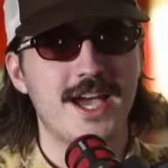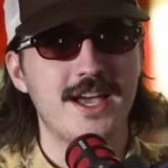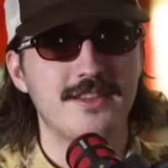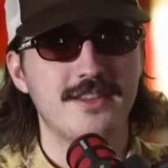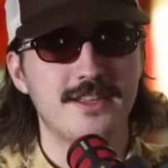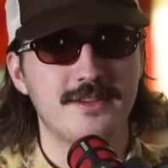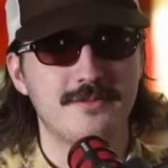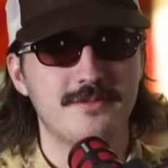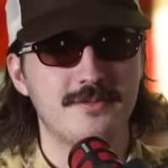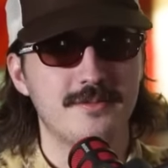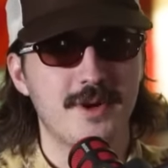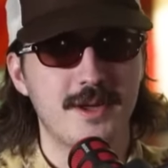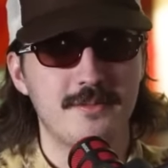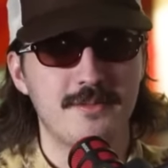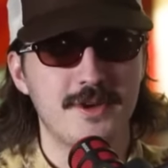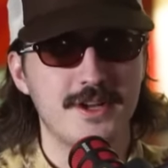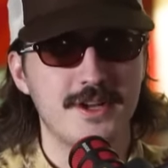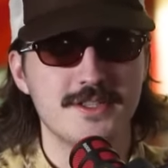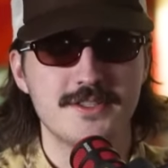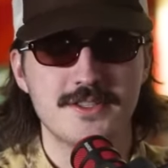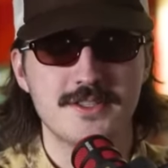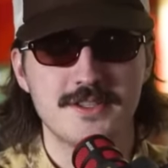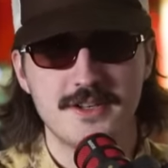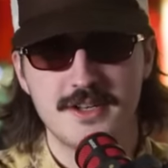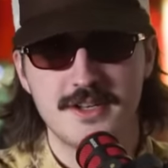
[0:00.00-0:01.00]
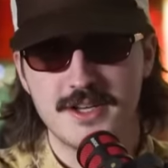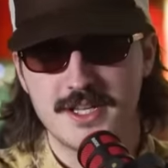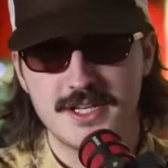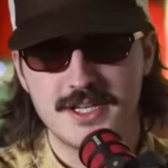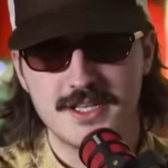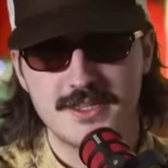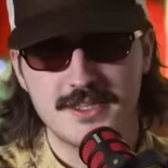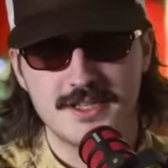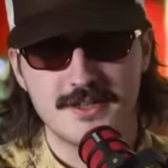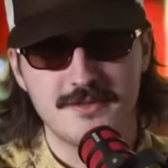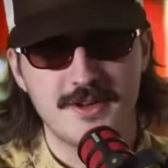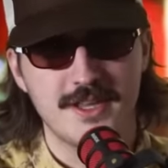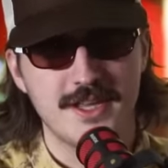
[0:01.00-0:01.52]
Like my parents didn't know
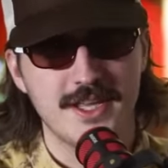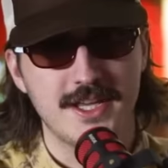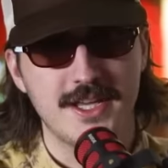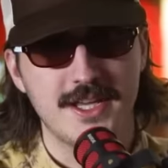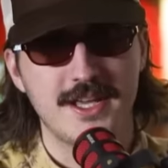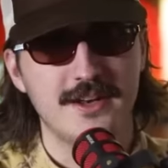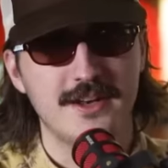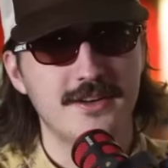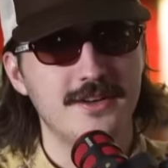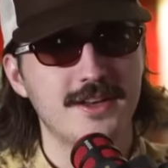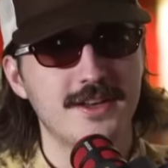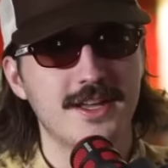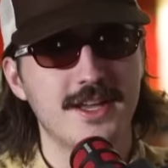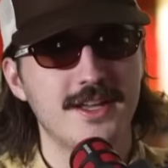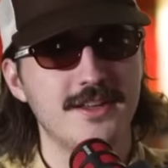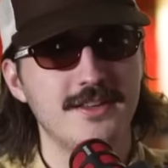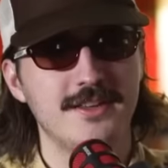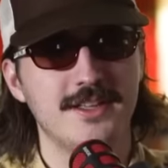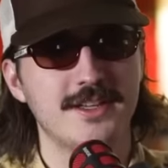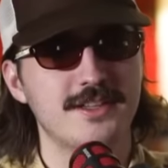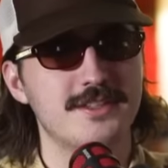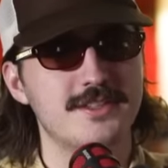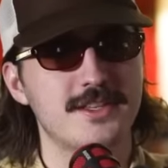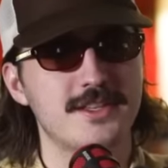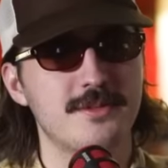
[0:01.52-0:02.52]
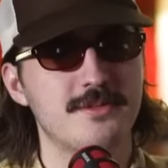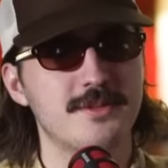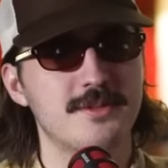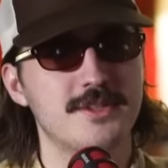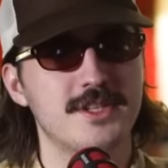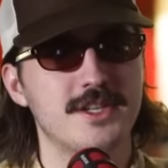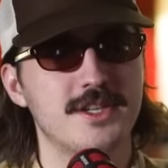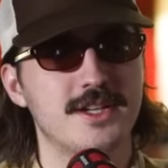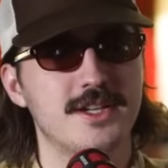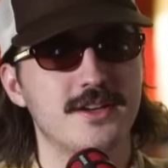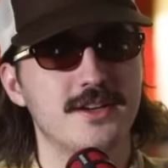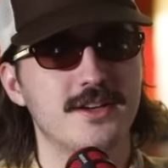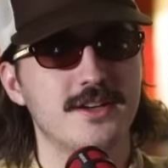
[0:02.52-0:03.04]
anything about like internet, like
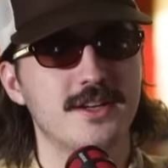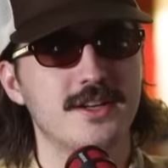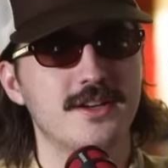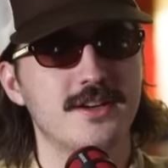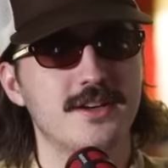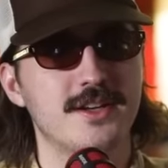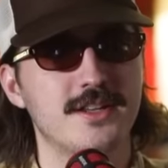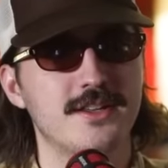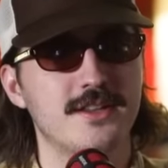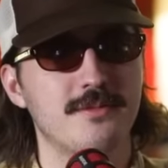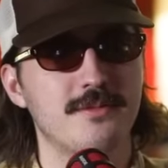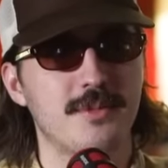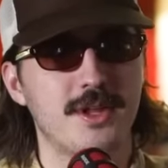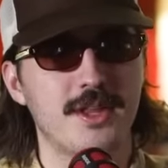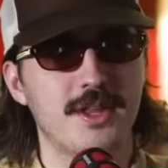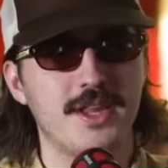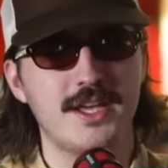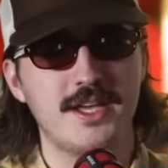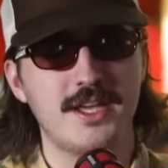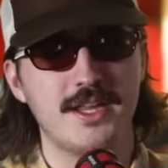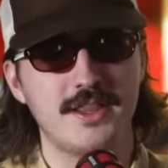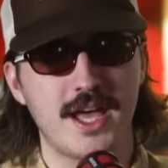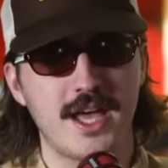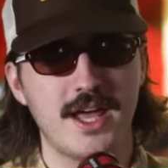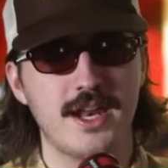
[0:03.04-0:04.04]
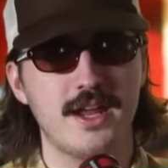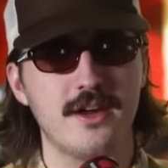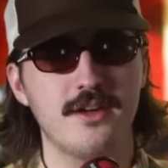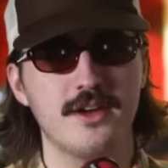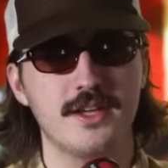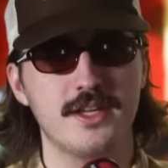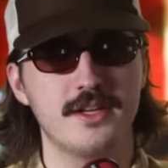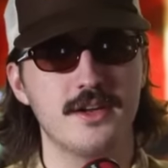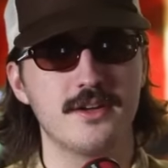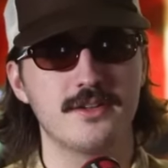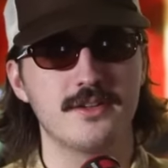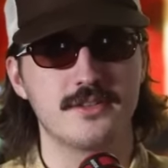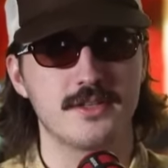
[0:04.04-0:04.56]
cybersecurity or anything. But like in that area, you
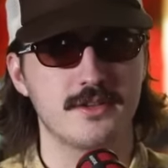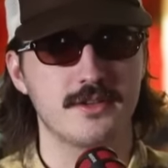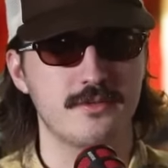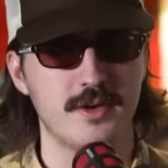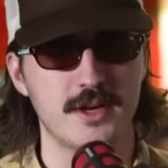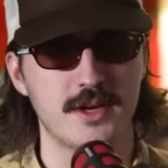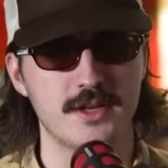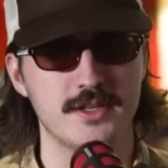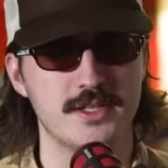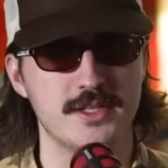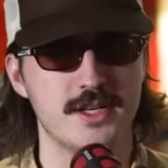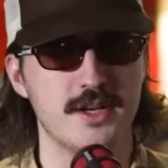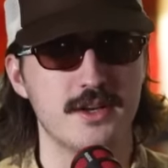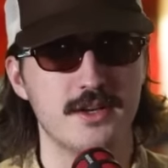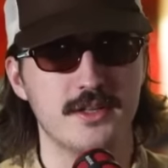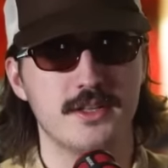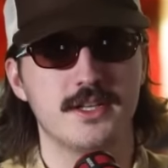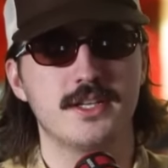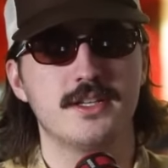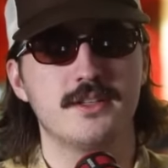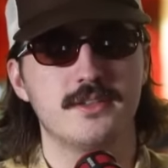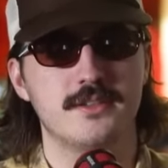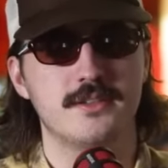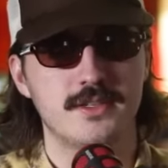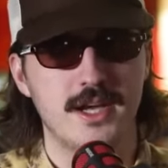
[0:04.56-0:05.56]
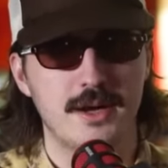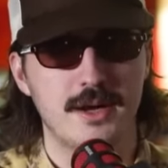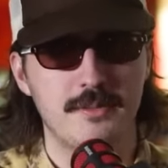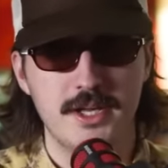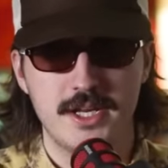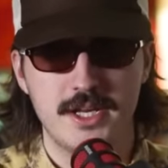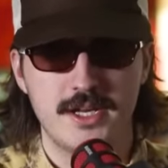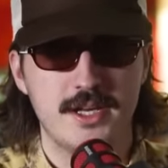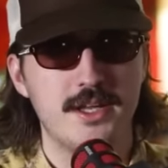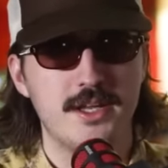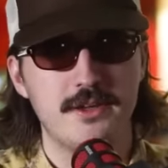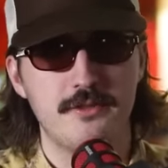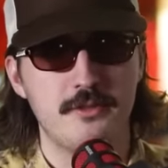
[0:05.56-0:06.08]
know, it's like very scary. Like I'm not going
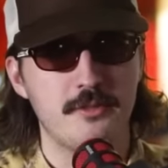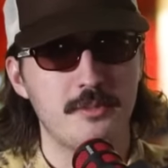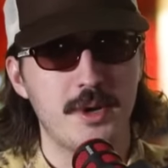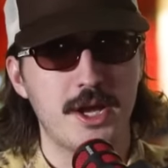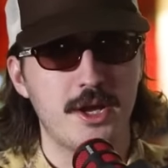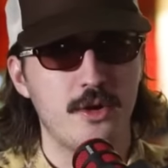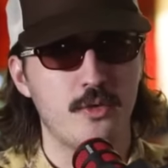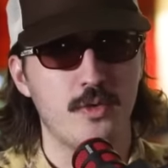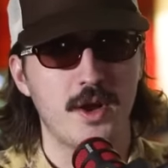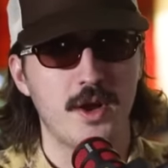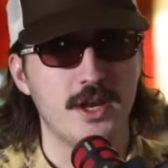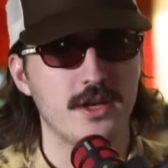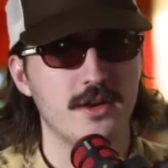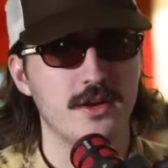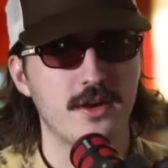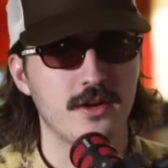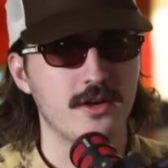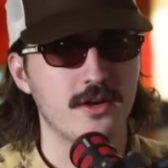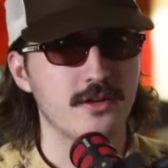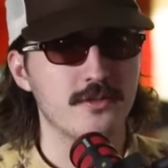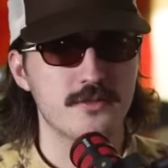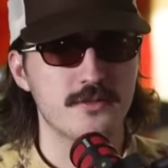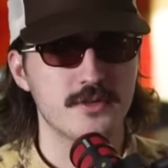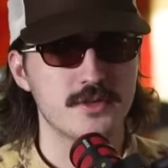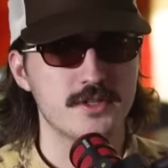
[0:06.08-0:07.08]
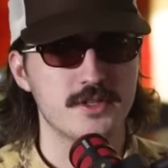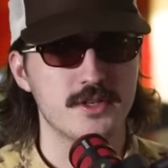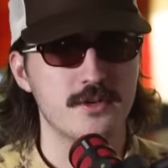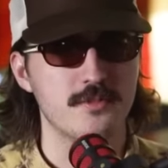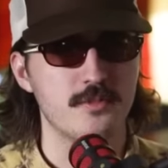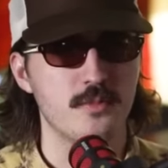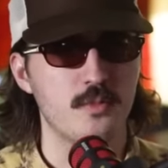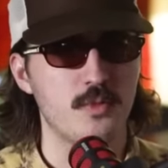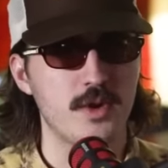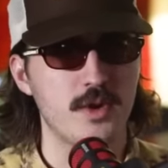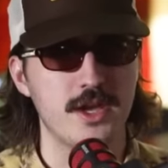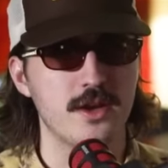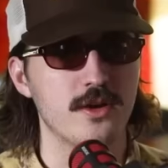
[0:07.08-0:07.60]
to give you my credit card for some
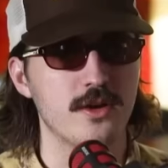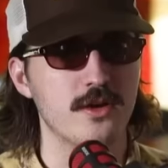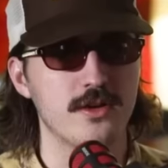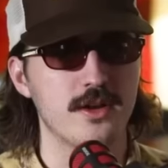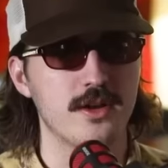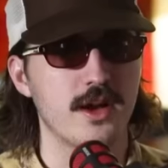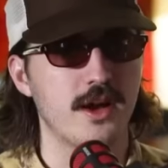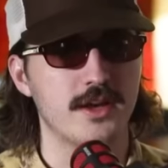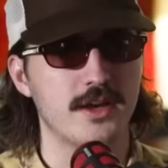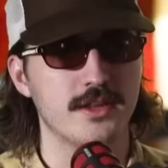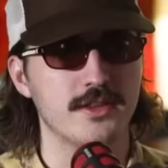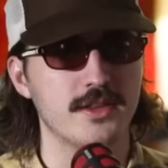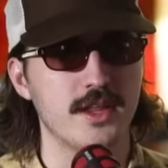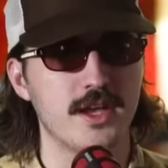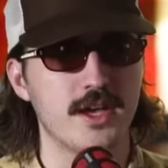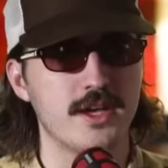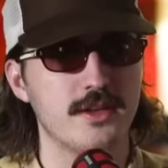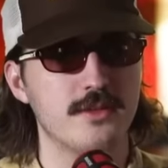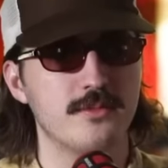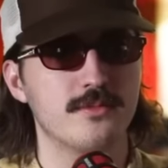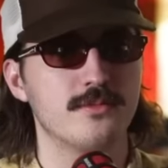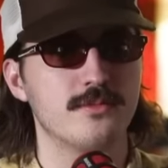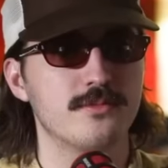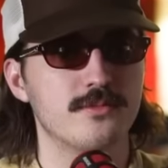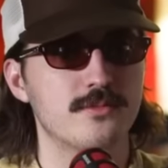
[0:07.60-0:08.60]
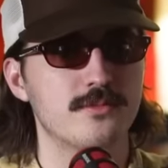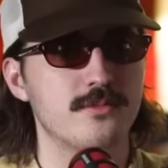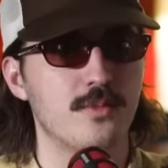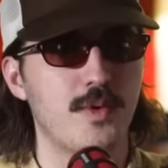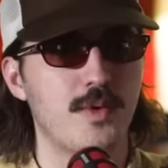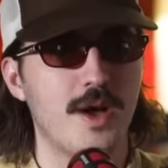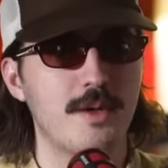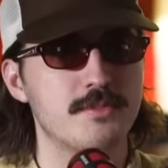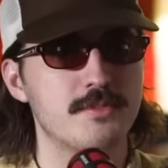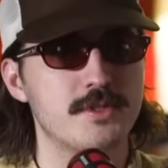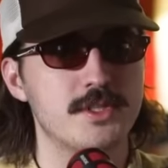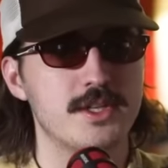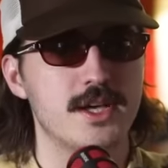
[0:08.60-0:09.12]
weird online
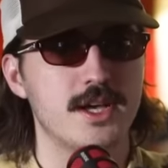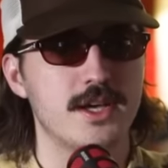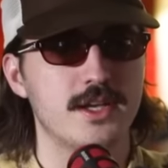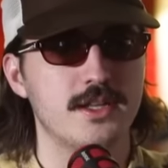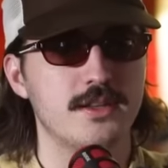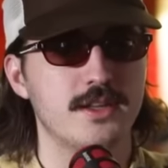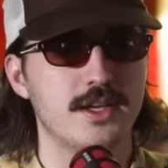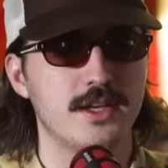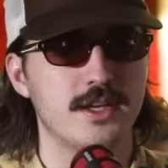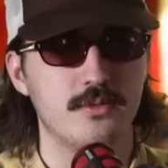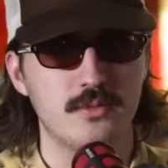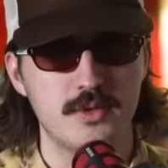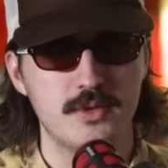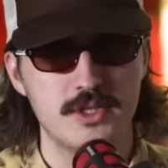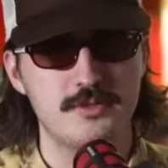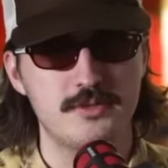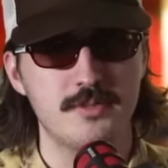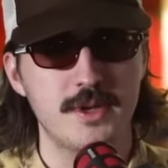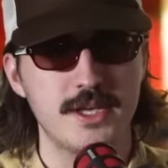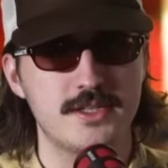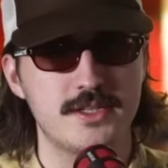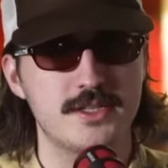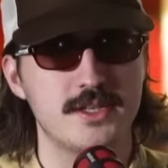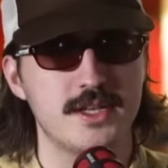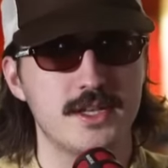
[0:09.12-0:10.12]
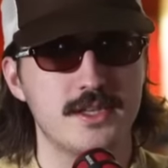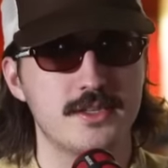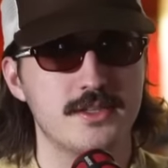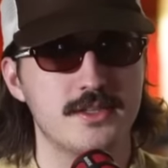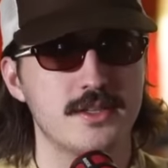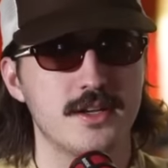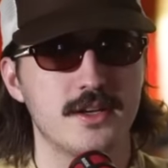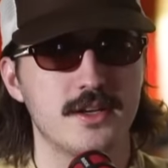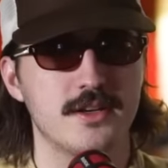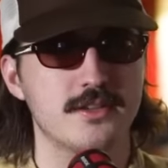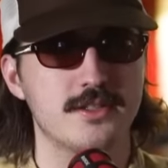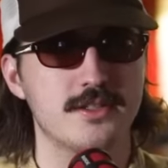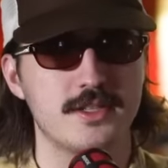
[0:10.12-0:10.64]
website, like yeah. which makes sense, you know,
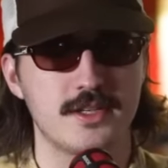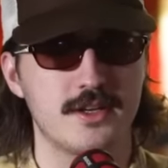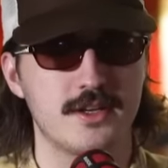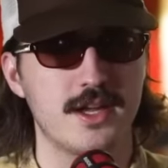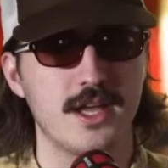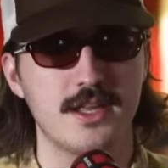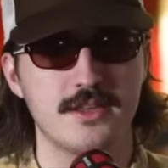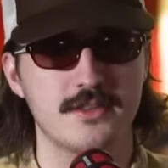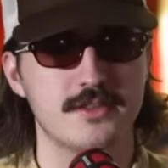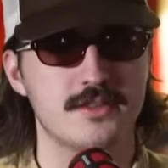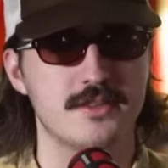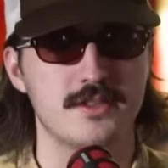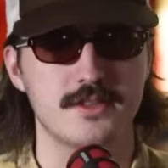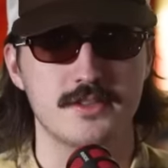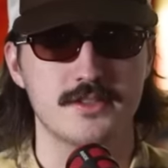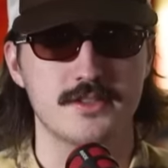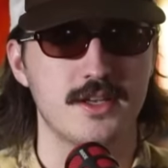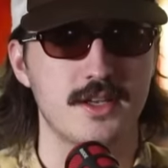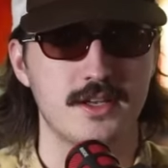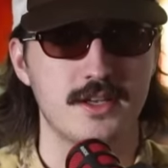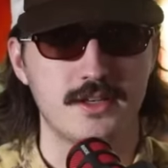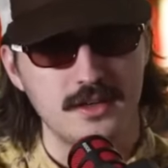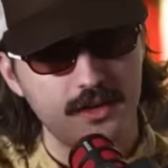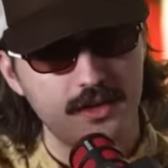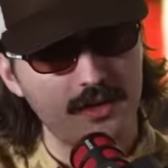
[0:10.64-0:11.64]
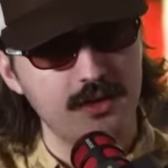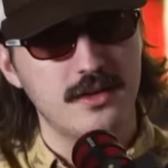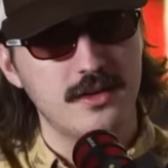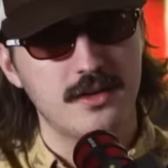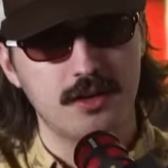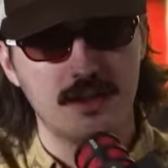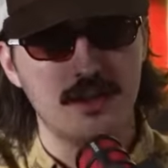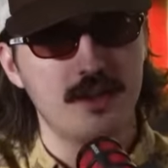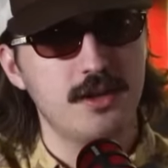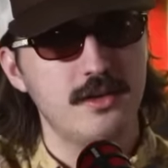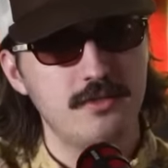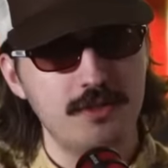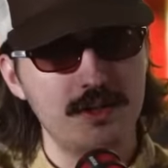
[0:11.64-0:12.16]
because your kid's just like, ah,
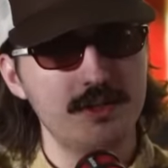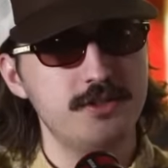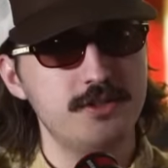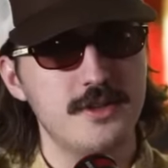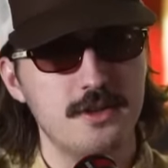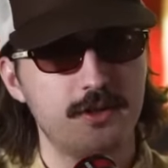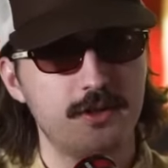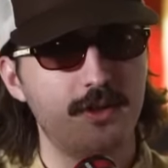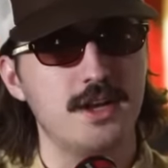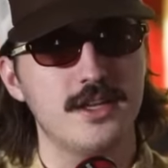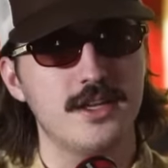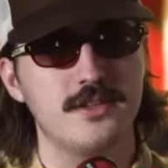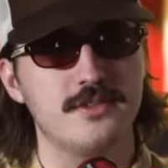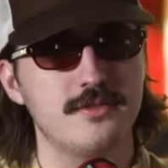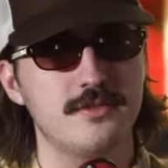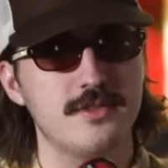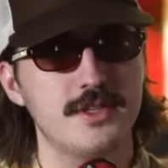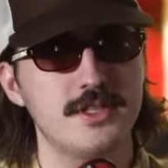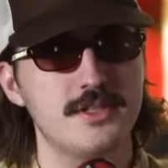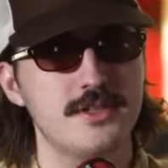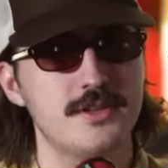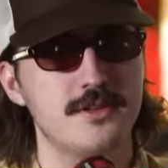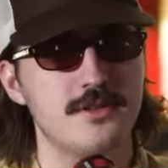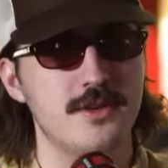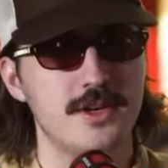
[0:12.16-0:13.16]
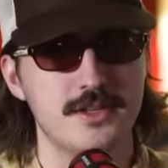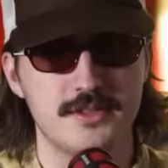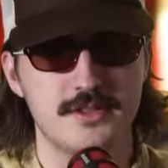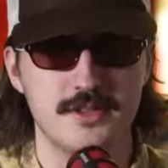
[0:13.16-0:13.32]
Adventure Quest, Adventure Quest.